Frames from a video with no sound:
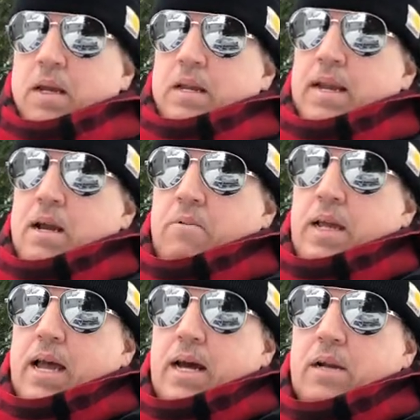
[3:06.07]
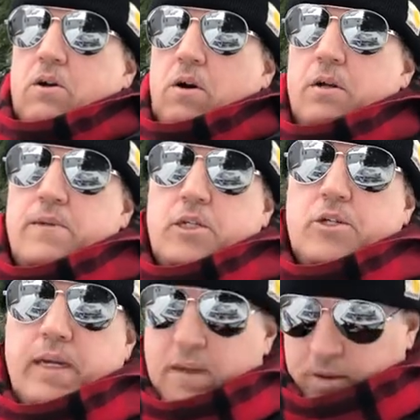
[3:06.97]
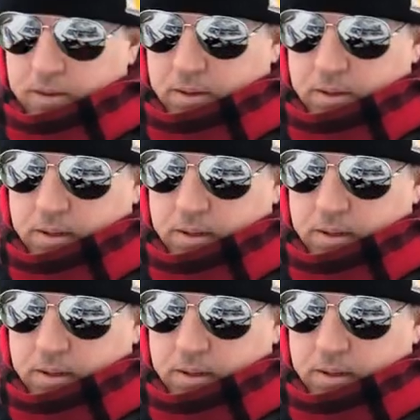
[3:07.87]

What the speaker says: Now, we had a golden retriever,